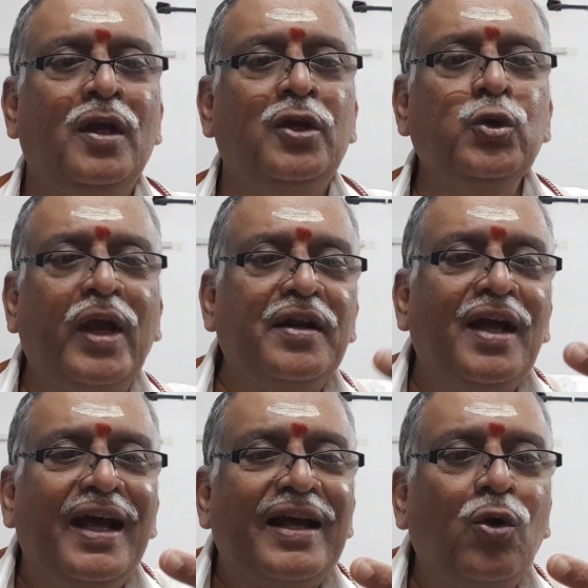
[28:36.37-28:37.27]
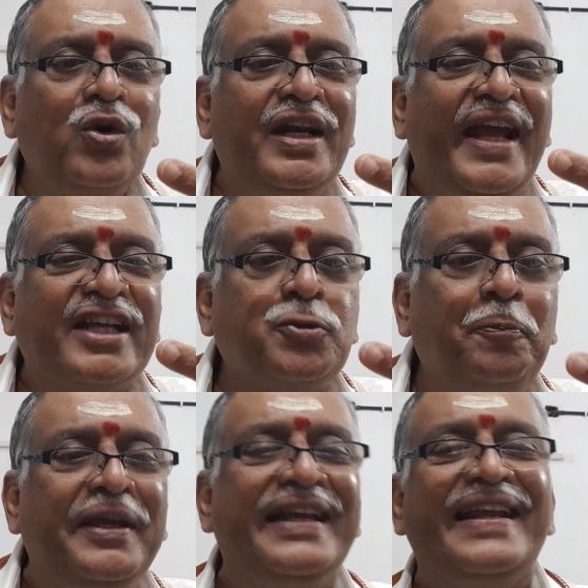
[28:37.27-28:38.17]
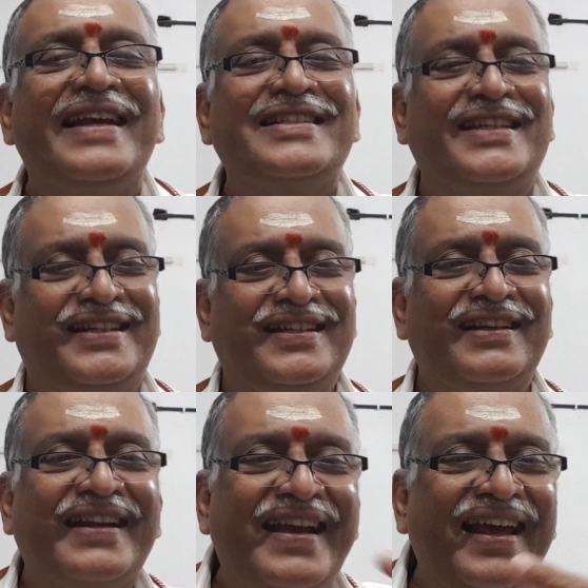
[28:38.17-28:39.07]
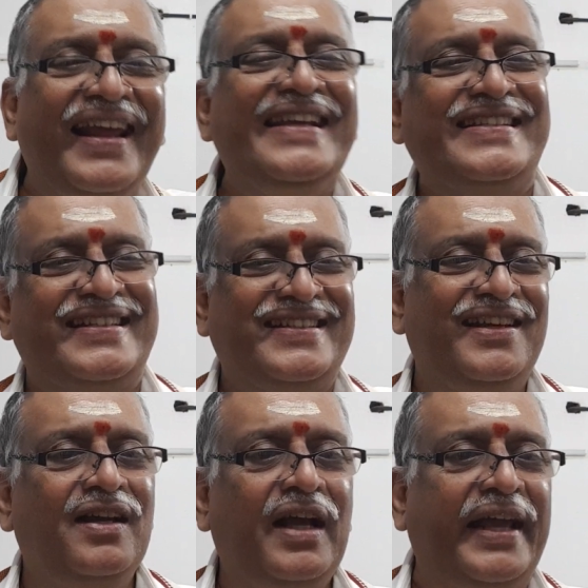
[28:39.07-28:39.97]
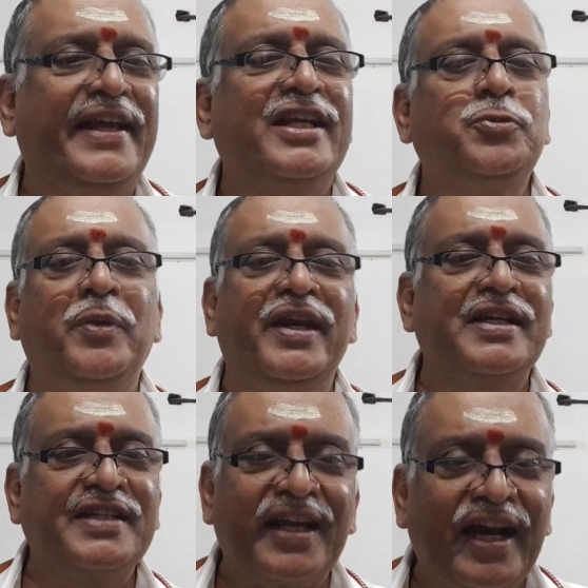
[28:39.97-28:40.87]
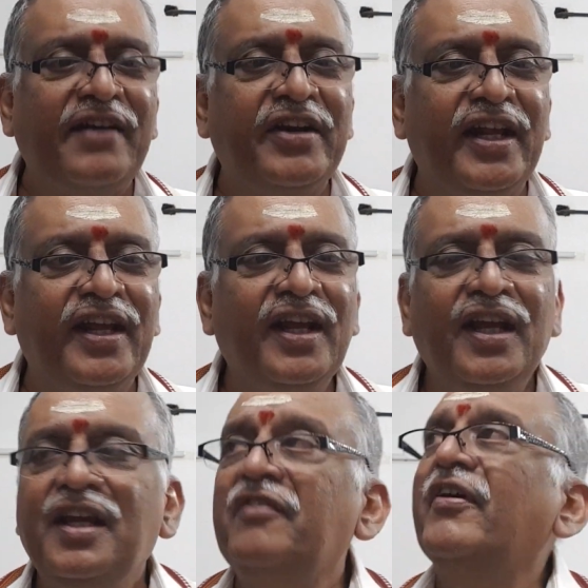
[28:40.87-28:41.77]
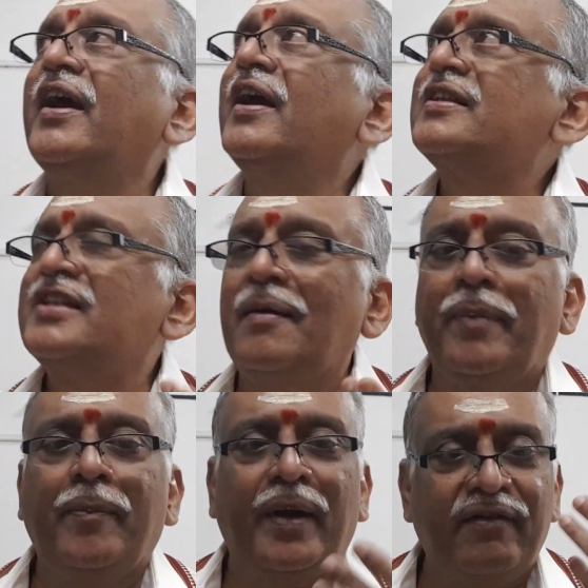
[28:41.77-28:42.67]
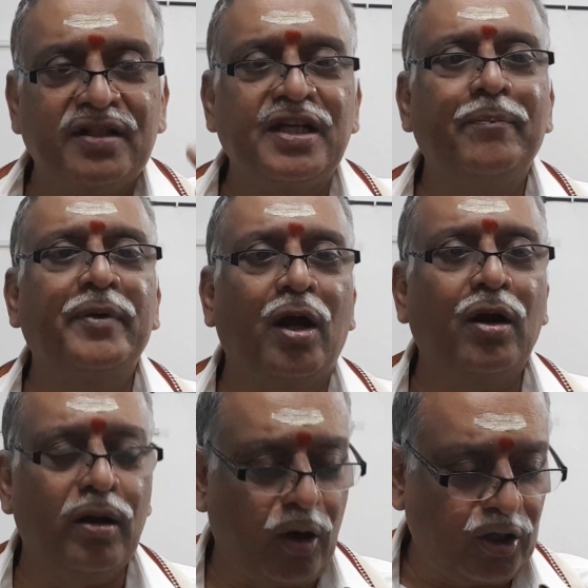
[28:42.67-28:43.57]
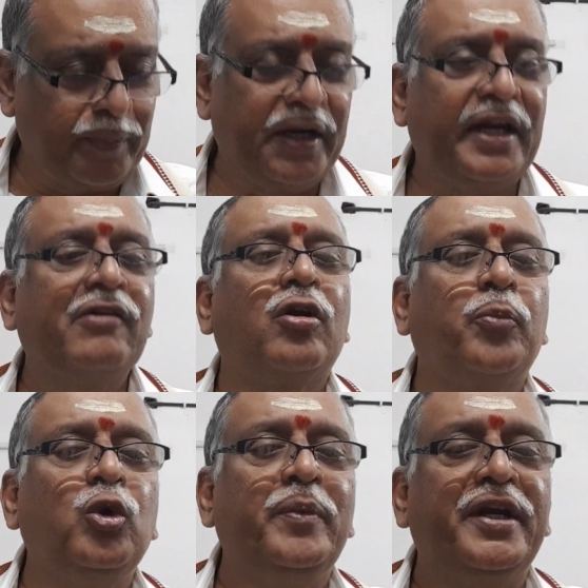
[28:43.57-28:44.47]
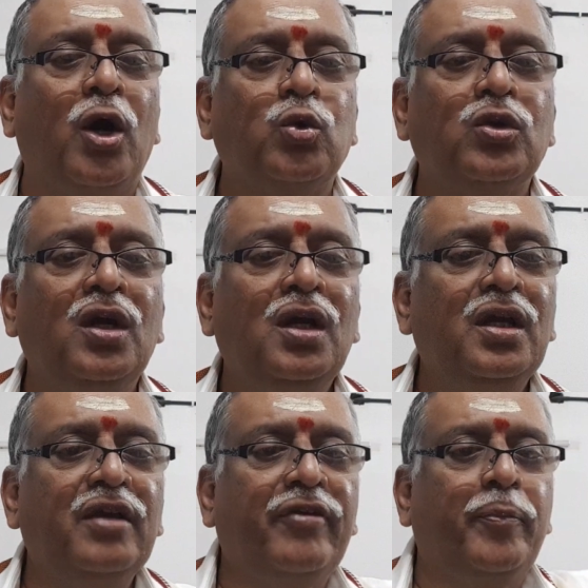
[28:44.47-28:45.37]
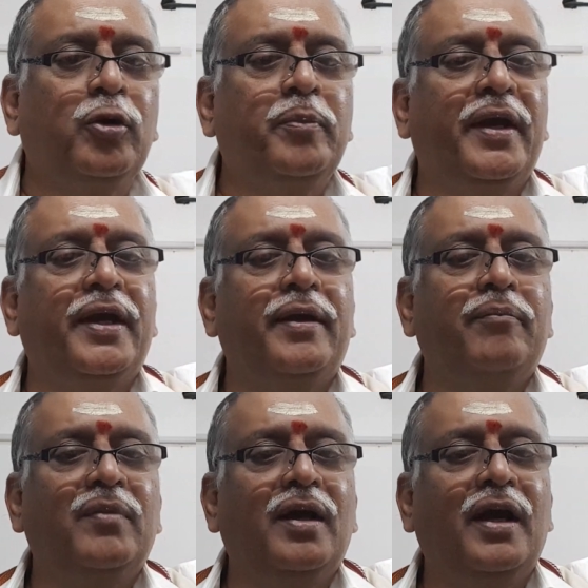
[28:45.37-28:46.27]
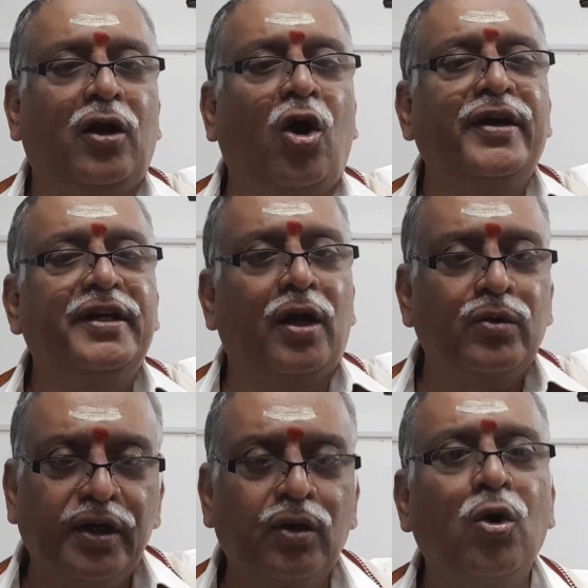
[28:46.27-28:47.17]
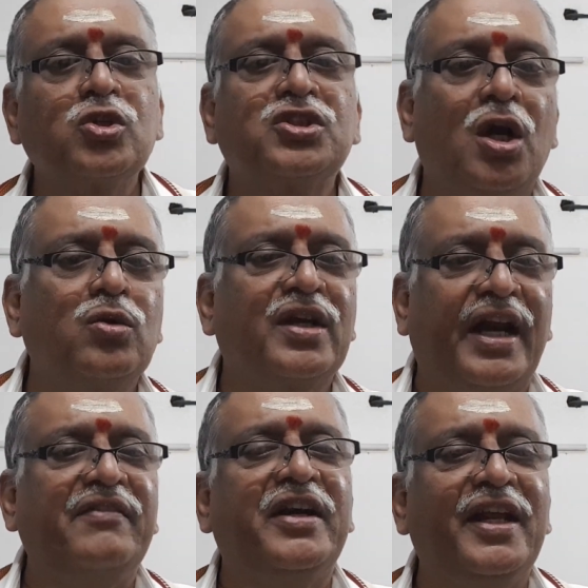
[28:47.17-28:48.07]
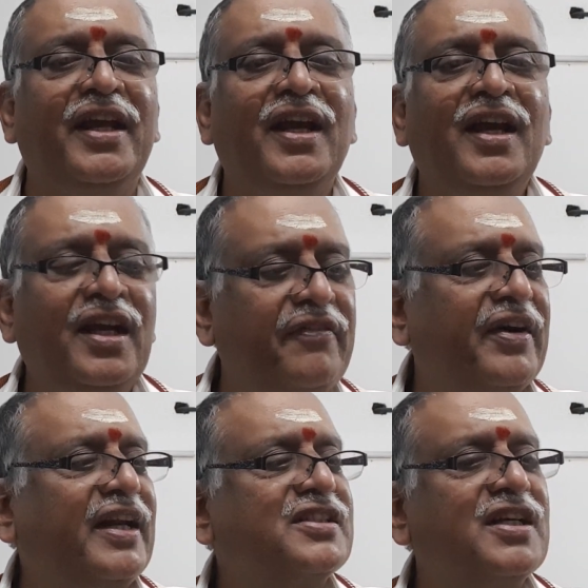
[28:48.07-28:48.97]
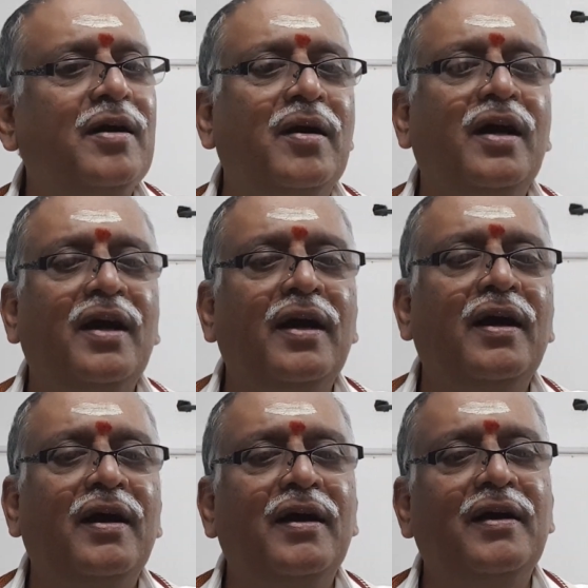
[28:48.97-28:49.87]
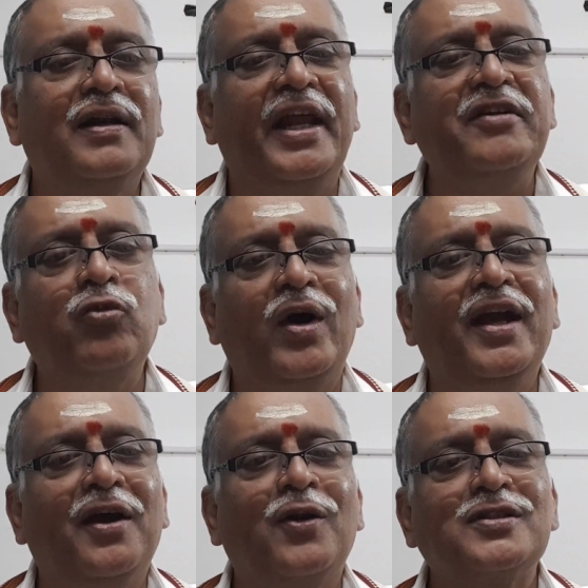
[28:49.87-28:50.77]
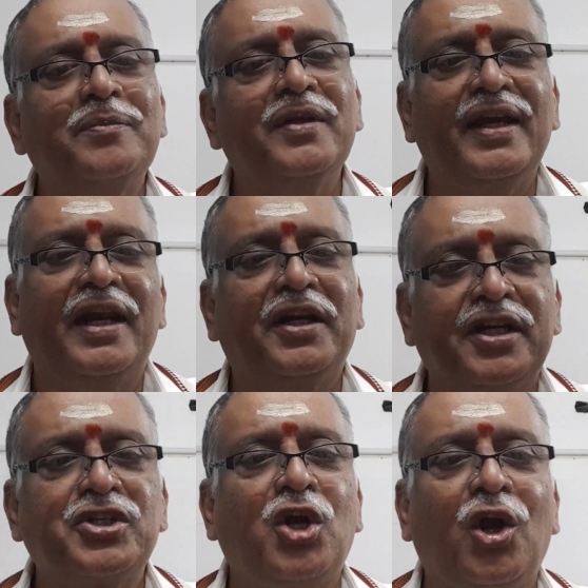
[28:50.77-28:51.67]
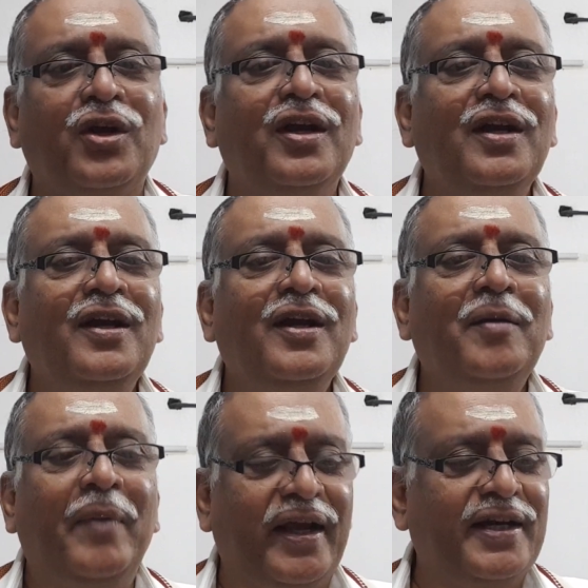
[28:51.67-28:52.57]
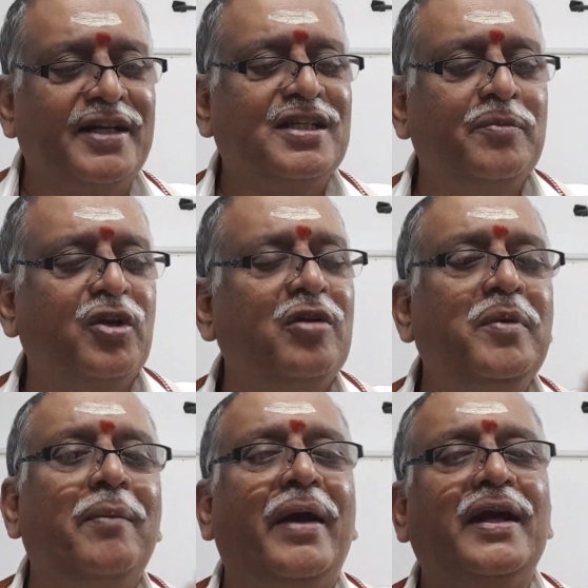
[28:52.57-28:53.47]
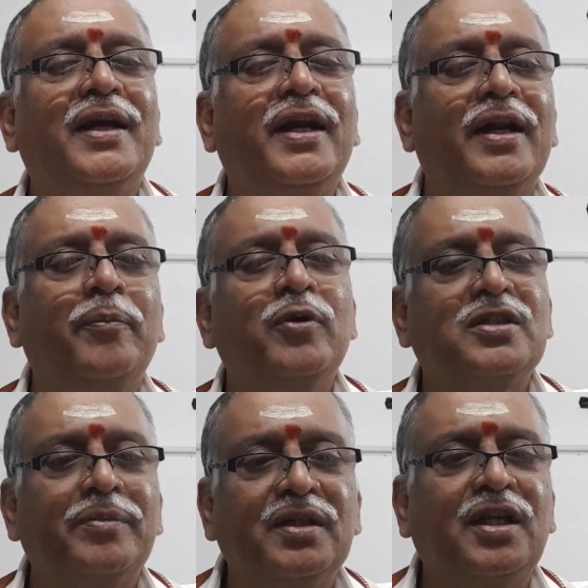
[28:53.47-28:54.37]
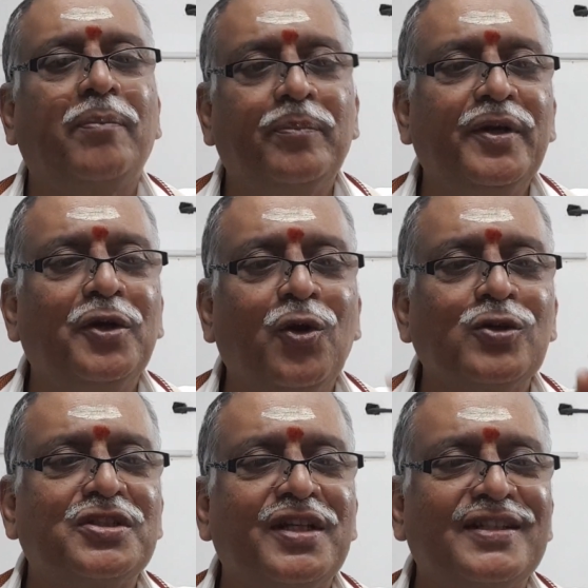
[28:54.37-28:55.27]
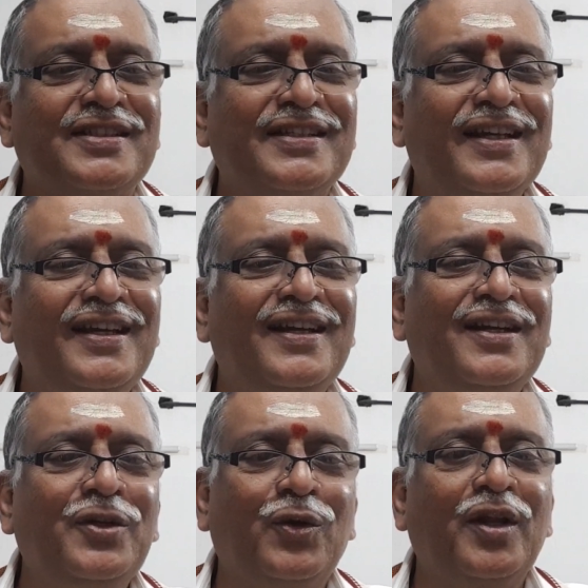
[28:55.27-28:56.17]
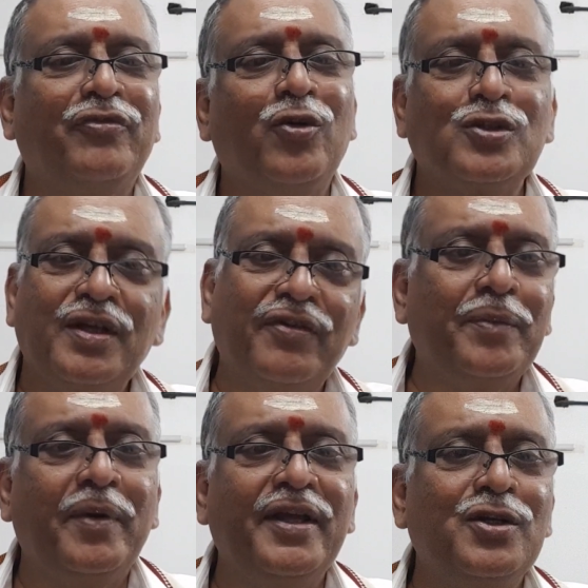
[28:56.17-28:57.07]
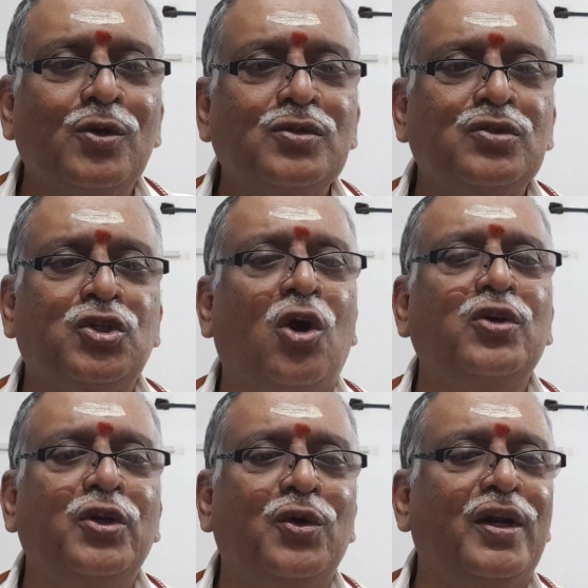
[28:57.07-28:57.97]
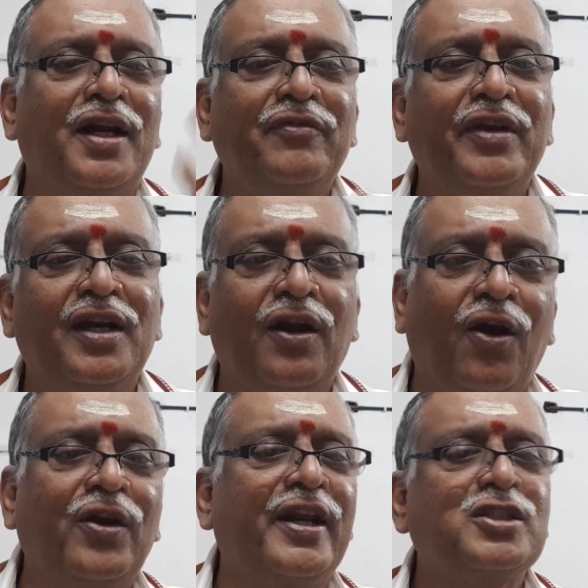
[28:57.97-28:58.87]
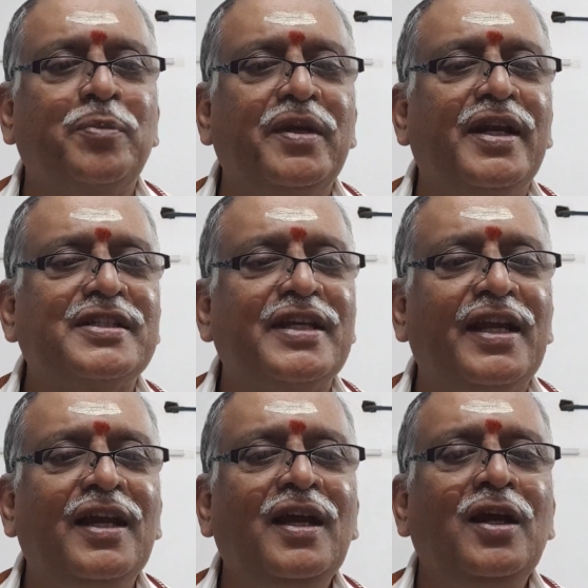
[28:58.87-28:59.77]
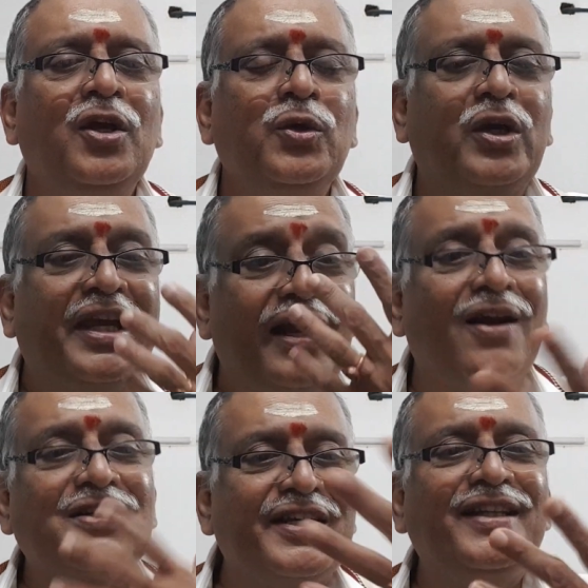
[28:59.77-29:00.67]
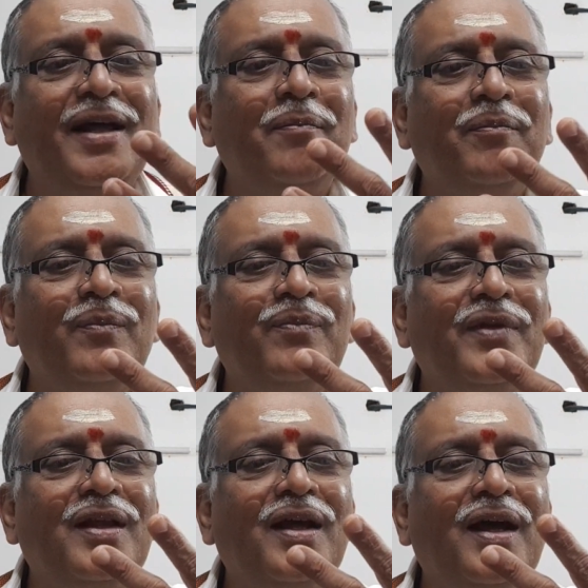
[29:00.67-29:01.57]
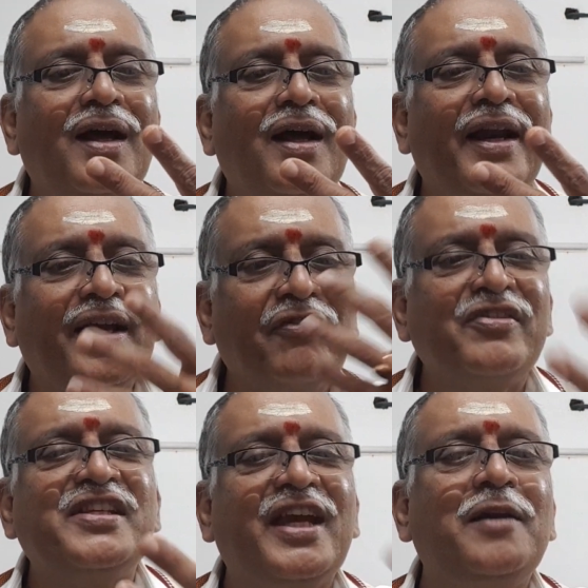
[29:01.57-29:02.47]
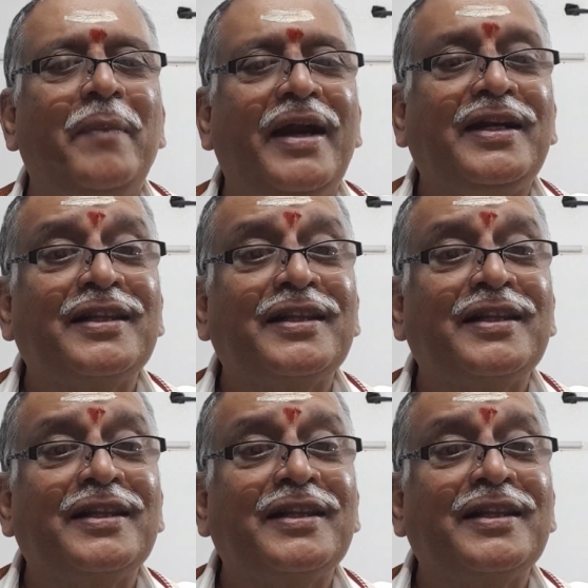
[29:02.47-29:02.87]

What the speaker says: You can only experience it, realize it. I can experience a gravity. If I jump up, I will jump down, automatically, it will pull me down. If I put a coin down, it goes down, gravity. If I touch a live wire or something, electric shock, magnetism, you give me a magnet and I put something, top, it goes, sticks, nuclear force. Everybody knows strong nuclear and weak nuclear, all are experiencing. You cannot see them like a physical matter.